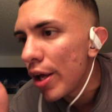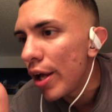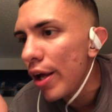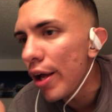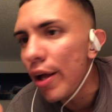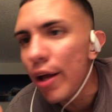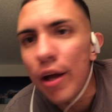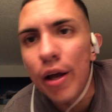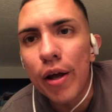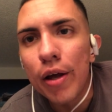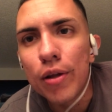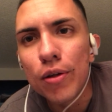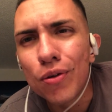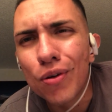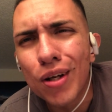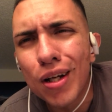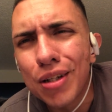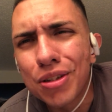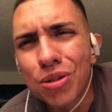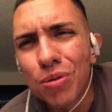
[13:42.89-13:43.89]
and, and
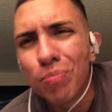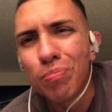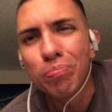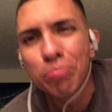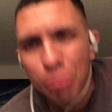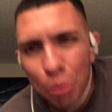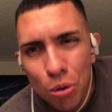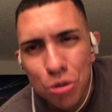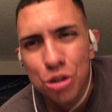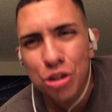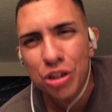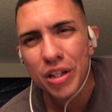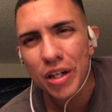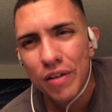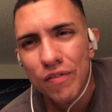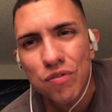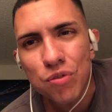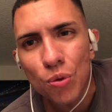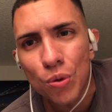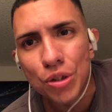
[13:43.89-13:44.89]
looking at some bullshit
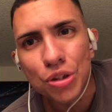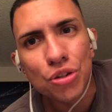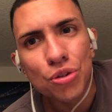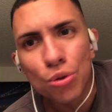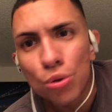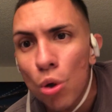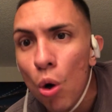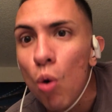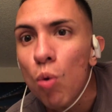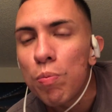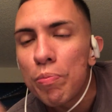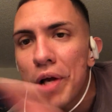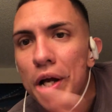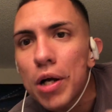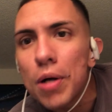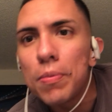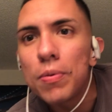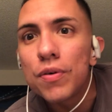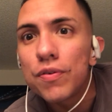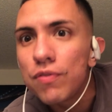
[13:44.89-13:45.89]
influencer. No,
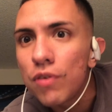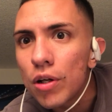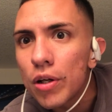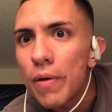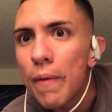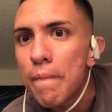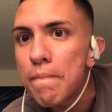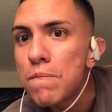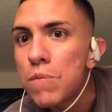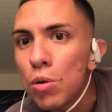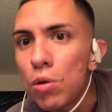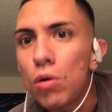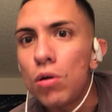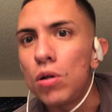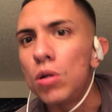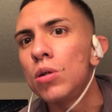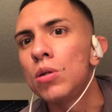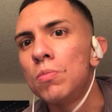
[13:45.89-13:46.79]
pick up a fucking book.